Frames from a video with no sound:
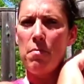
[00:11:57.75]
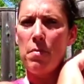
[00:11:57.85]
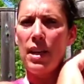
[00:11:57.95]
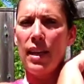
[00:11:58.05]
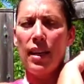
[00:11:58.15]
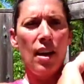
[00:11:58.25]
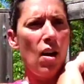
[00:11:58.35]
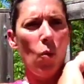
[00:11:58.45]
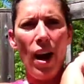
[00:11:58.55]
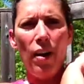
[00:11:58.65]
Meaning,
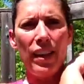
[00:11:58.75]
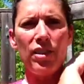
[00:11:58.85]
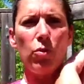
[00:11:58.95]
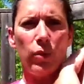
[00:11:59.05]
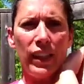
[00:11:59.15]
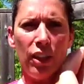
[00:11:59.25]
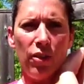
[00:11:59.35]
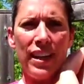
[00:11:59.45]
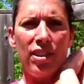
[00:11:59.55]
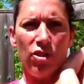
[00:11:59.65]
wow, that's a really
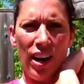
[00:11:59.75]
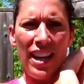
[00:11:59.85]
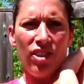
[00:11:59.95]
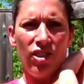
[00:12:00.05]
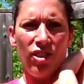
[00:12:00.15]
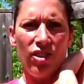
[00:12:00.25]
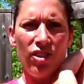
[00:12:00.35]
great stretch?